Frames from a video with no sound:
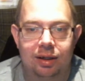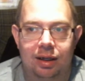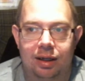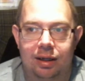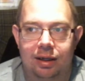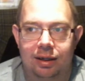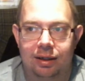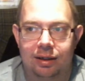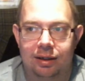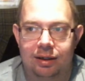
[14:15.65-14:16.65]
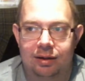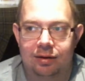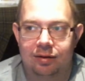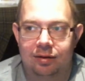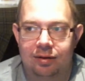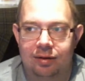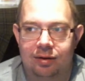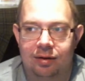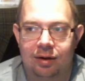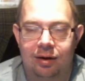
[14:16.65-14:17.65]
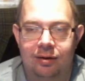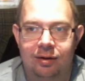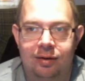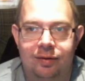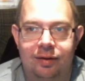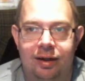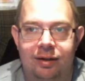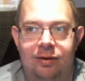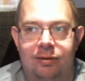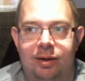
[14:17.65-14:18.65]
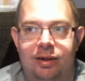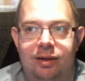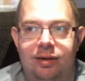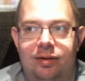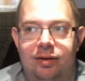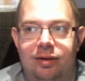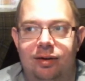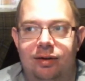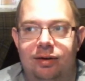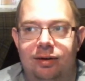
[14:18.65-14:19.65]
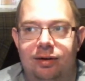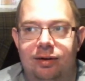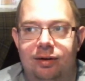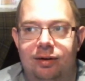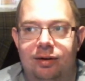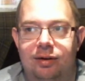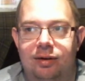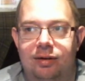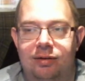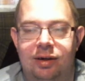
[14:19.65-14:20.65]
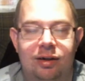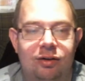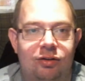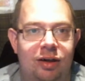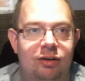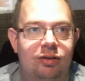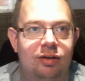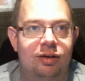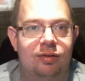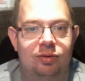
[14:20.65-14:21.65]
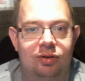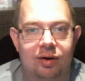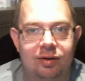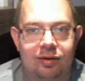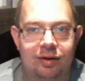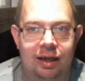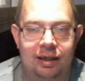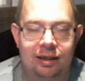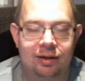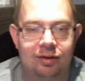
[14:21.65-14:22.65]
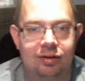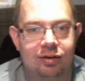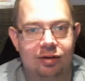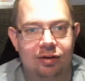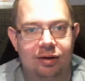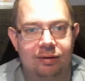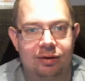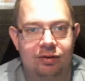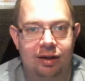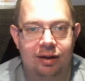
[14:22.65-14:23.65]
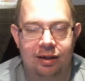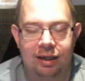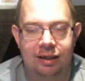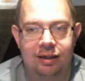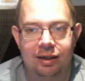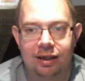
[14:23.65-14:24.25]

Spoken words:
And, even then already the realization it was going to end was settling in.